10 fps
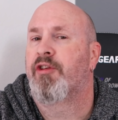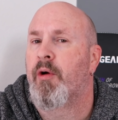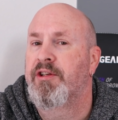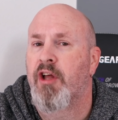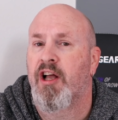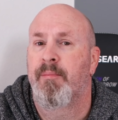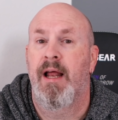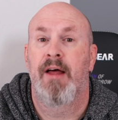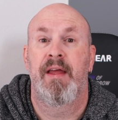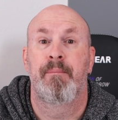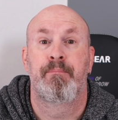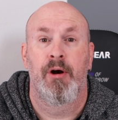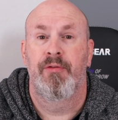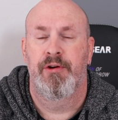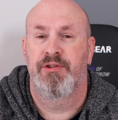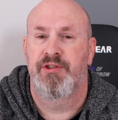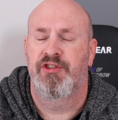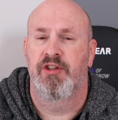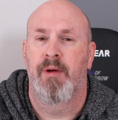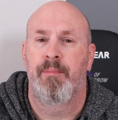they're always talking about how they burnt their
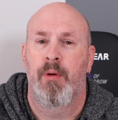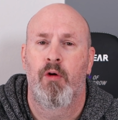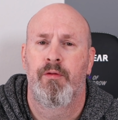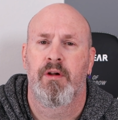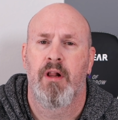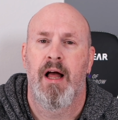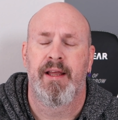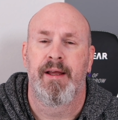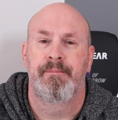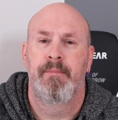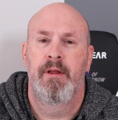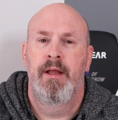system up overclocking.